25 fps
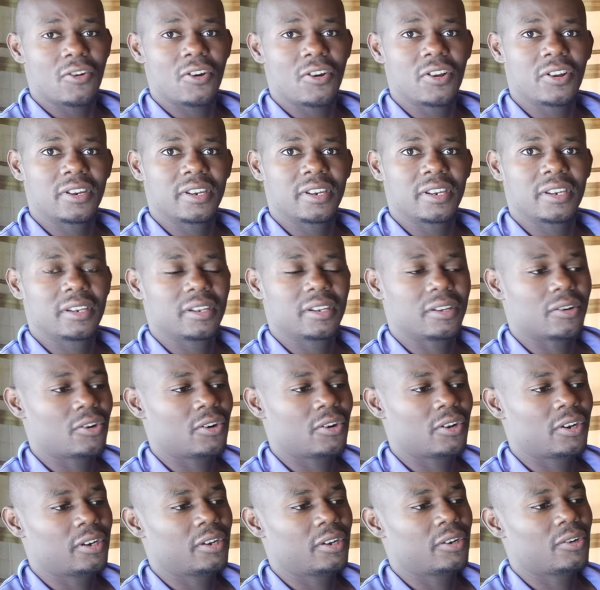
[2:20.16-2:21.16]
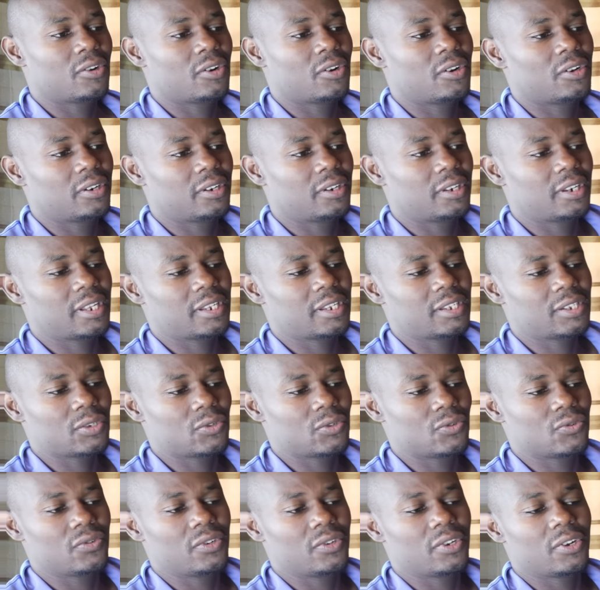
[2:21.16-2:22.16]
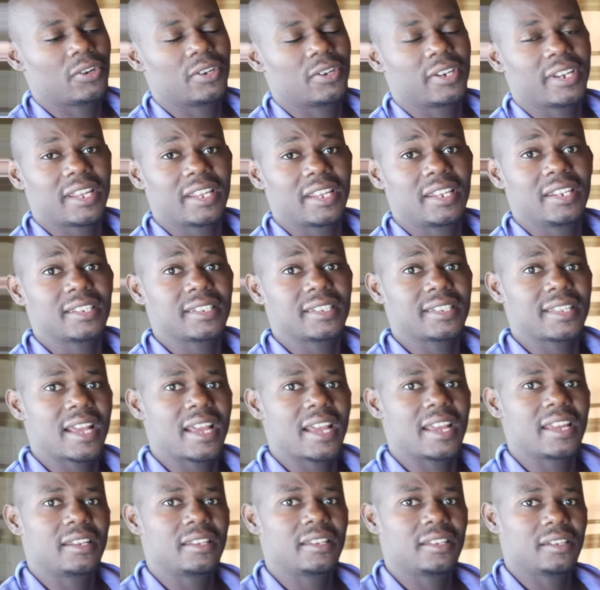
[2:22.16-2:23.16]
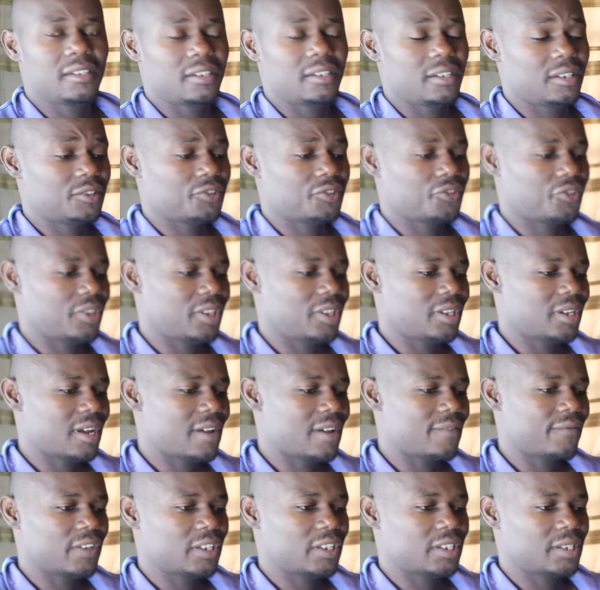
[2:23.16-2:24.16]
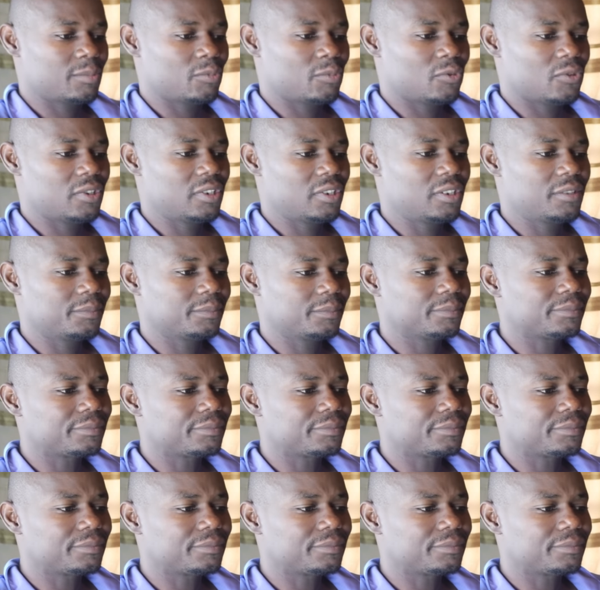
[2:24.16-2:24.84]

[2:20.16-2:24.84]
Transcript: on on on the sole on the inside it's really comfortable